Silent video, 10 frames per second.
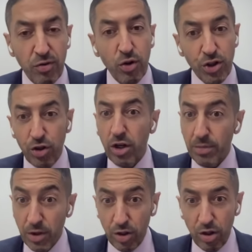of course, the
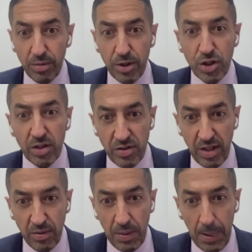economy
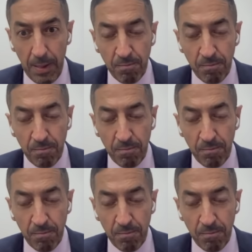shuts down.